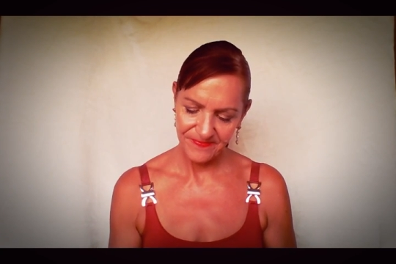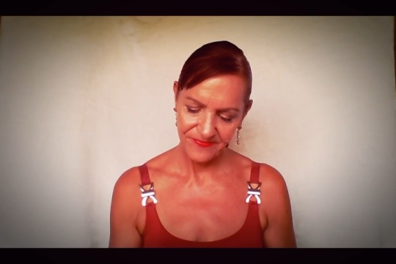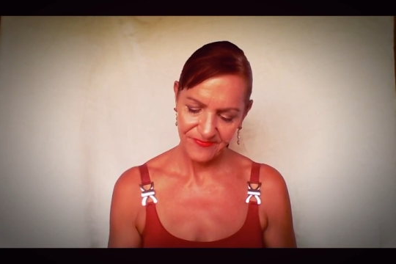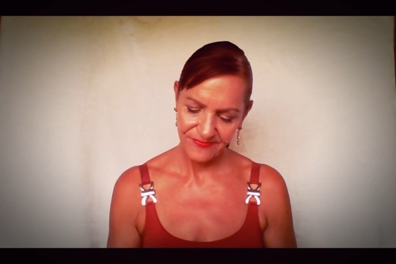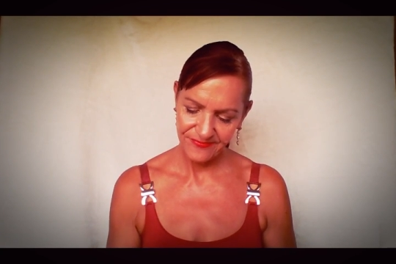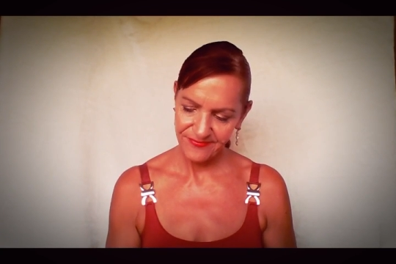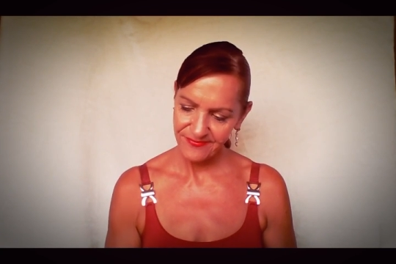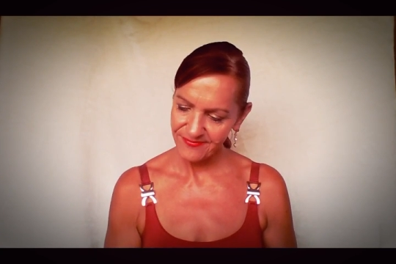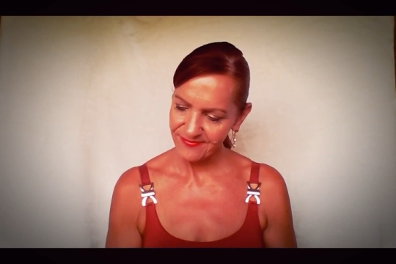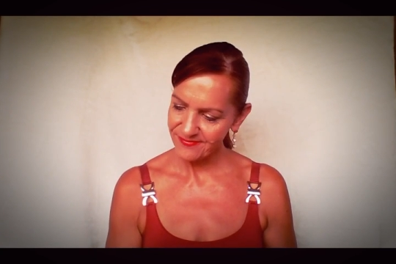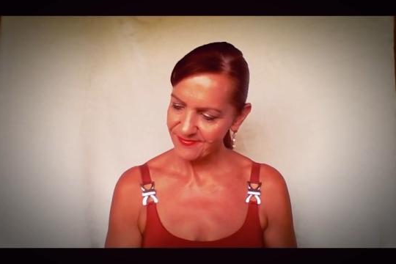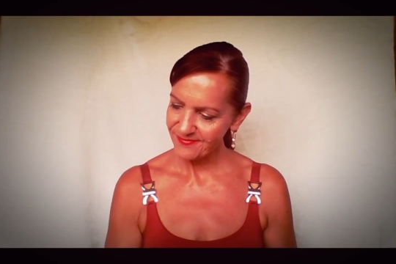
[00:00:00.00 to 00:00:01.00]

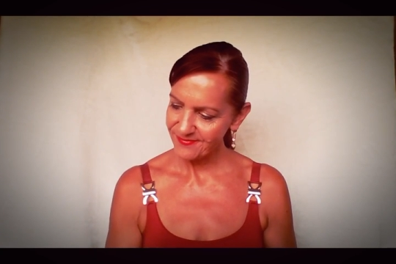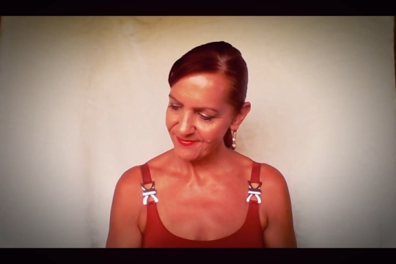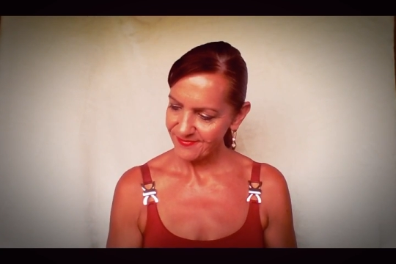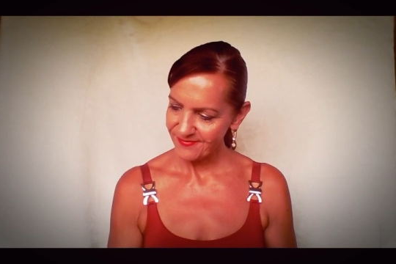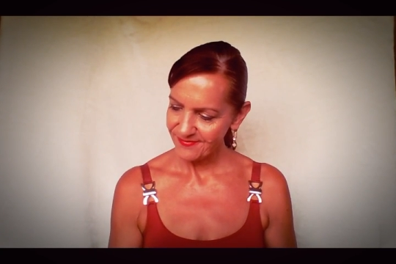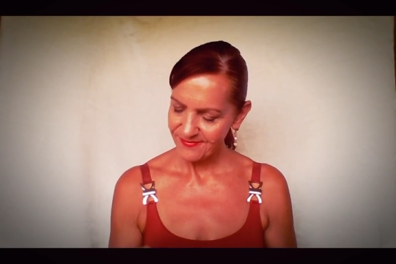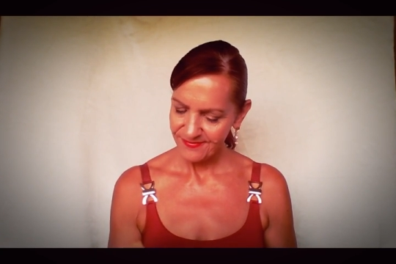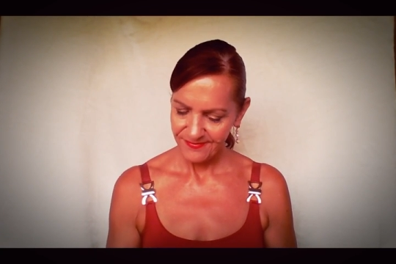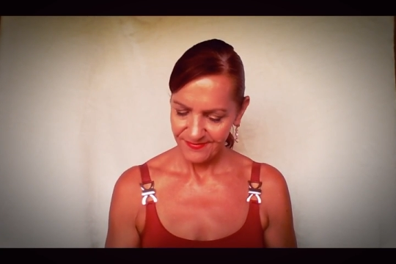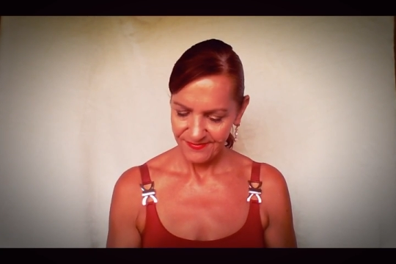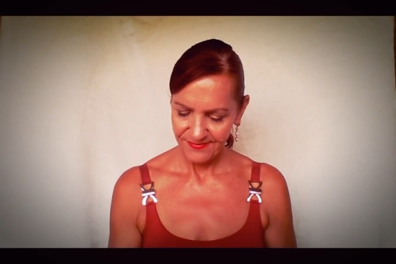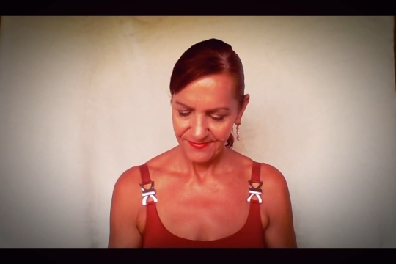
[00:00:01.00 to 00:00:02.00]

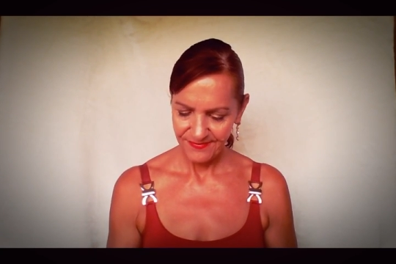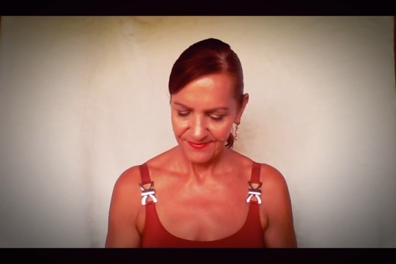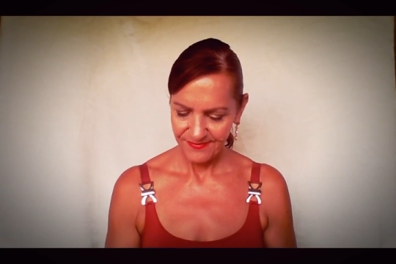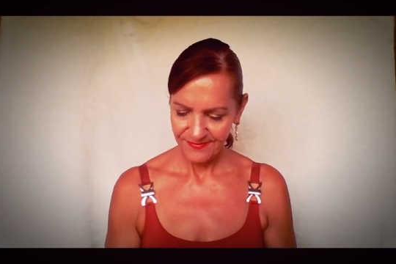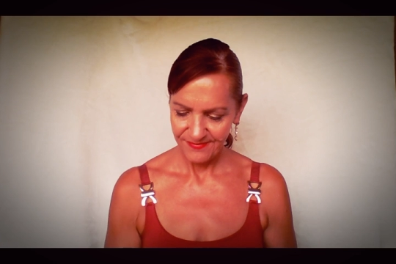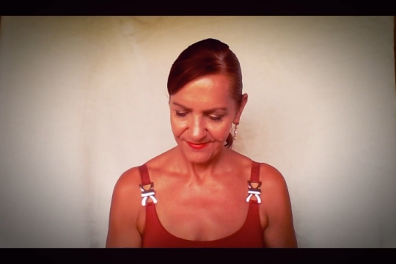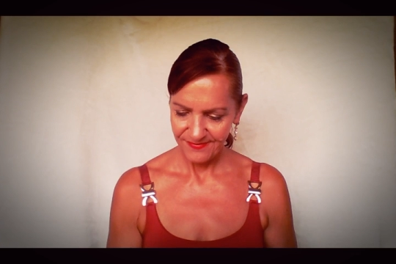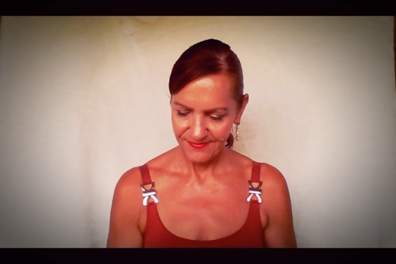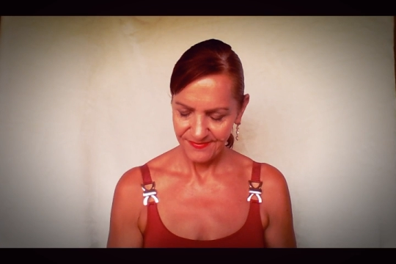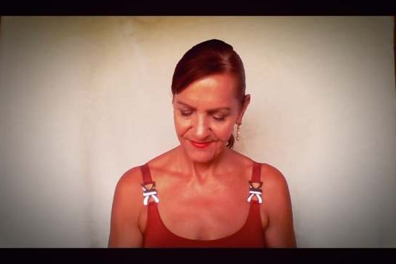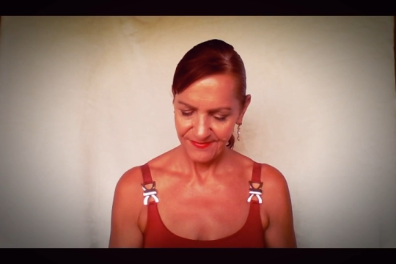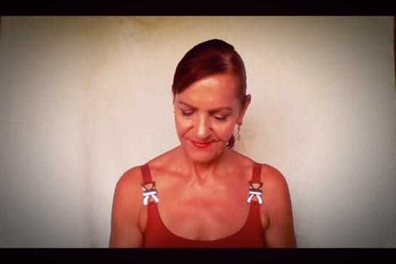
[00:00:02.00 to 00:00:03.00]

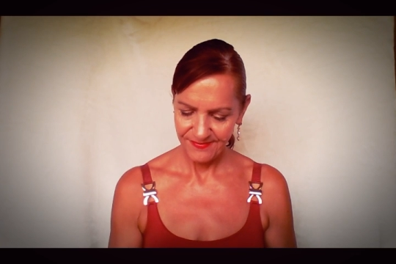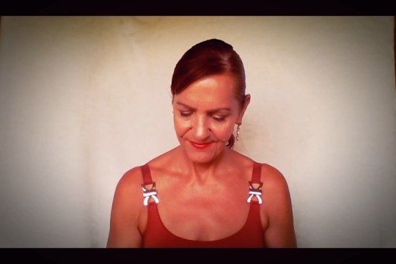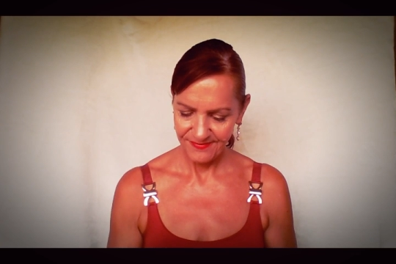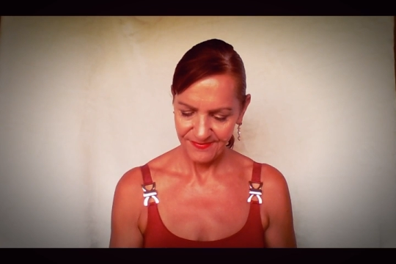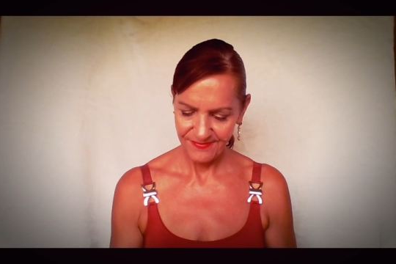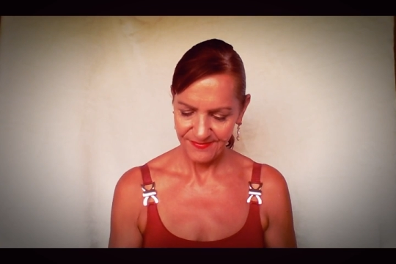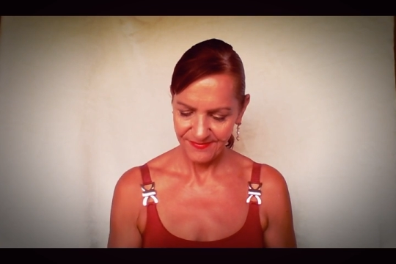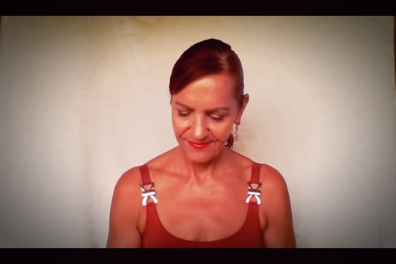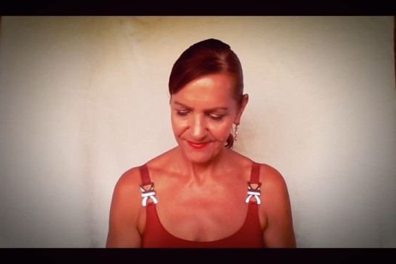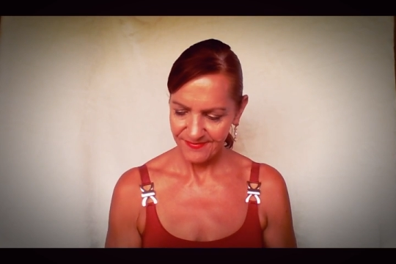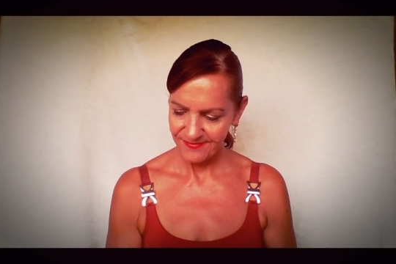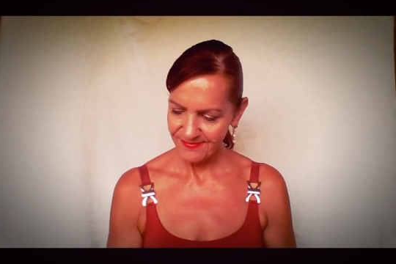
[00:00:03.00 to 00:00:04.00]

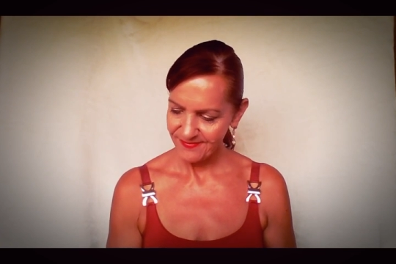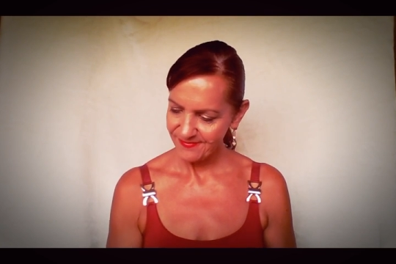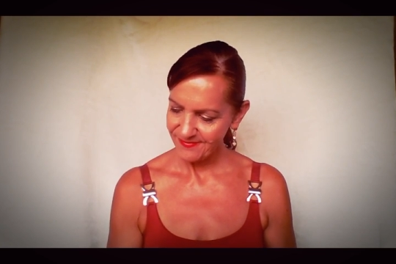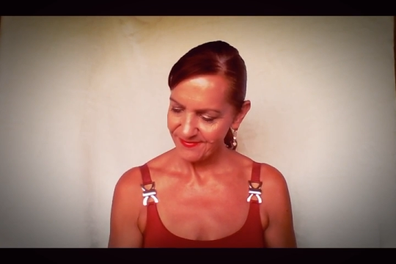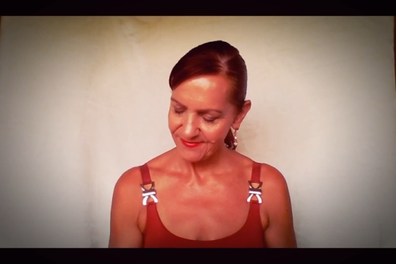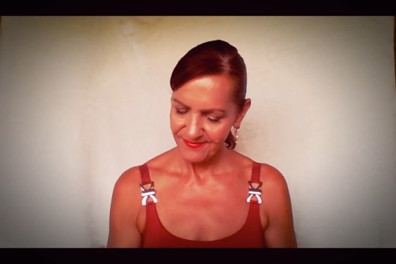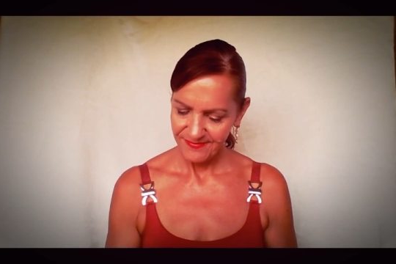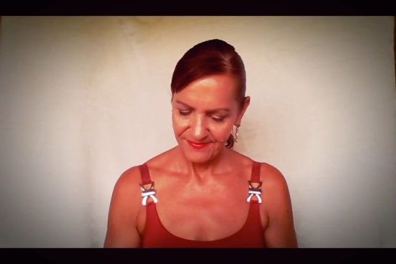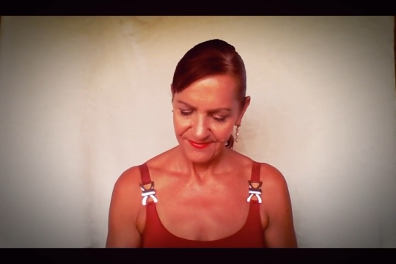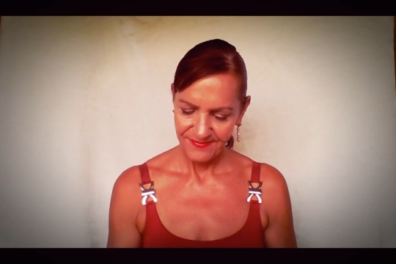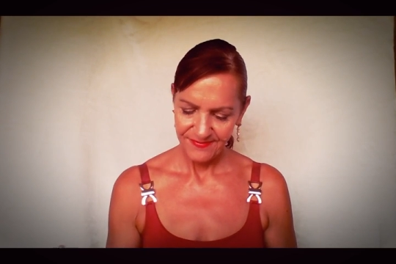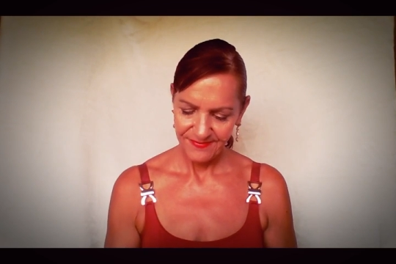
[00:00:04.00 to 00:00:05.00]

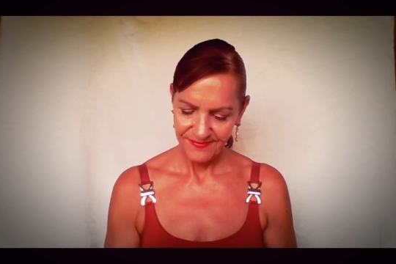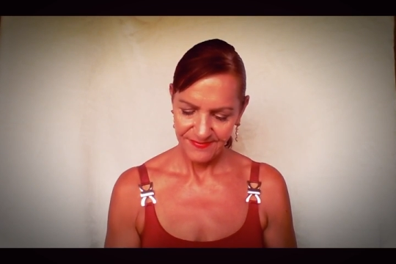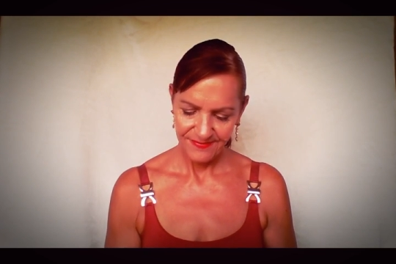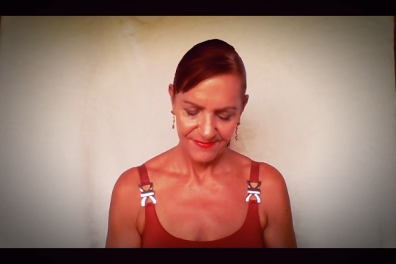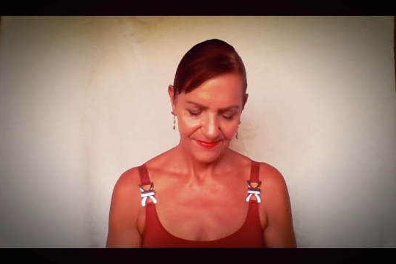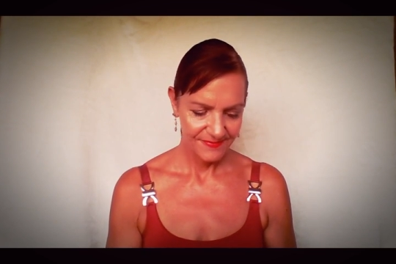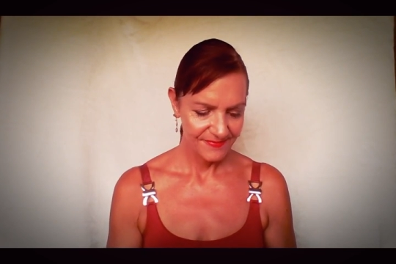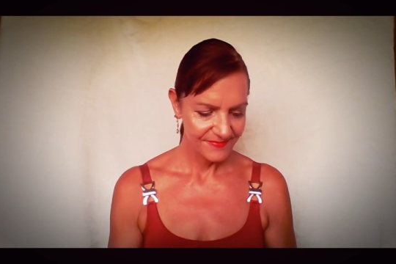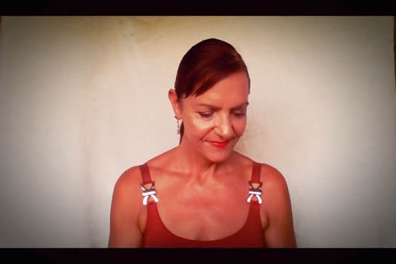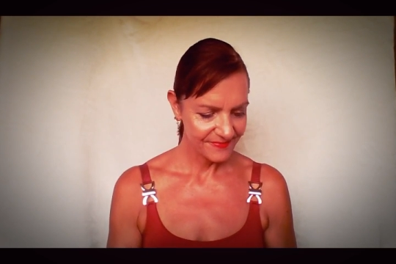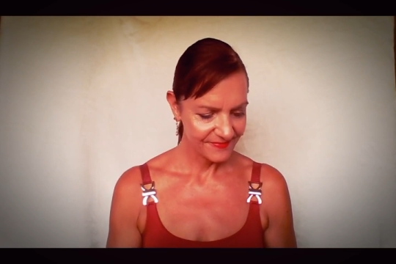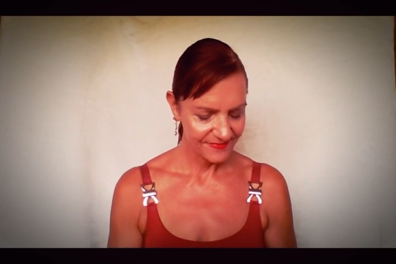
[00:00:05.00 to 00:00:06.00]

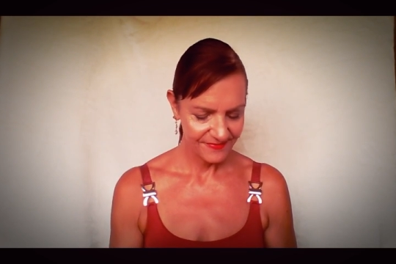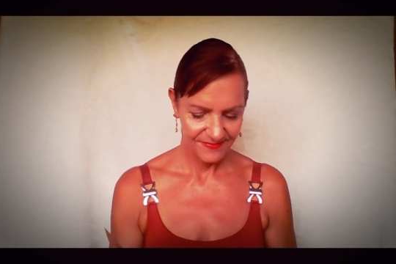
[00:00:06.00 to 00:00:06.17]
[no speech]